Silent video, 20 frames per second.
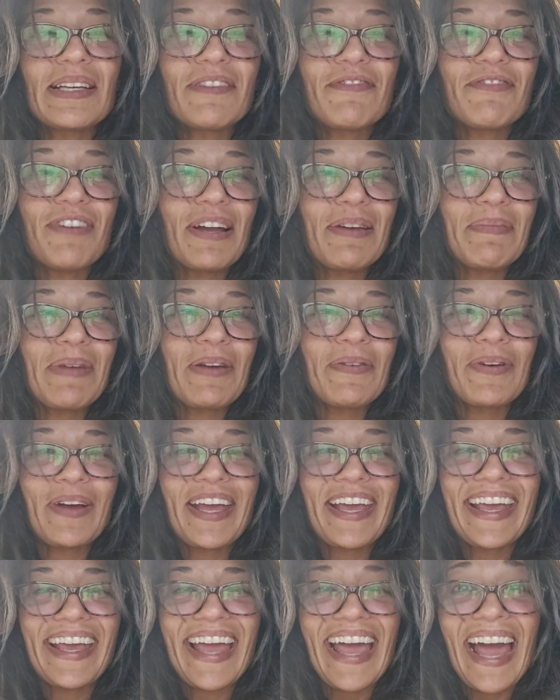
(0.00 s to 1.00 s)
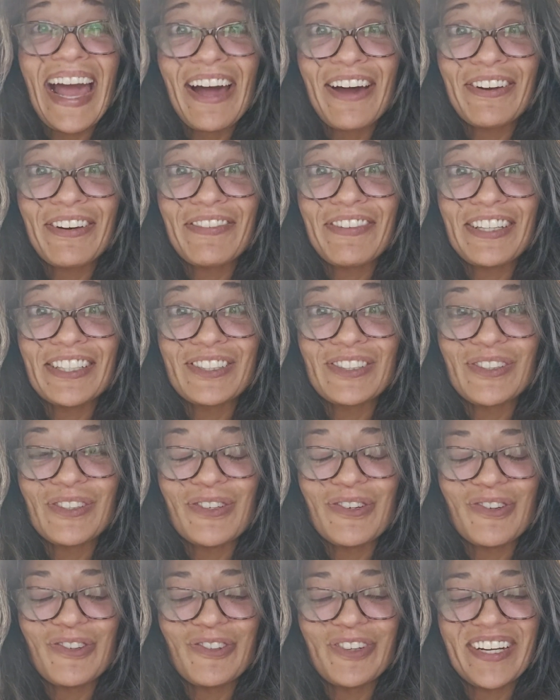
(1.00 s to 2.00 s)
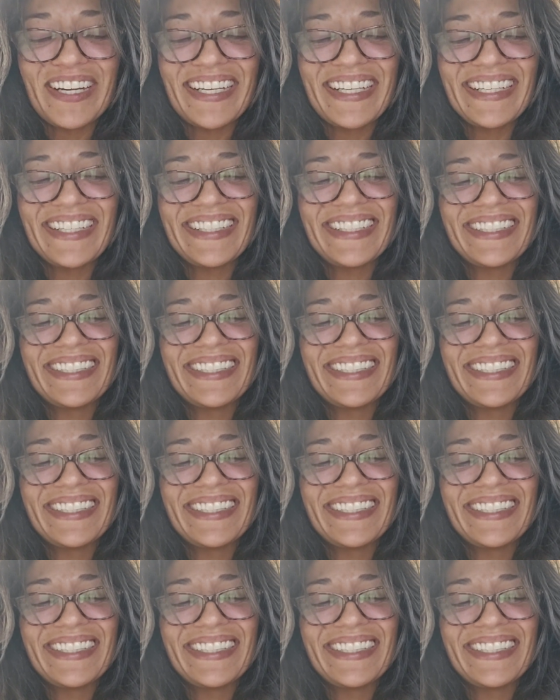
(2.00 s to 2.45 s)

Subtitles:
find my way out of this hole, right?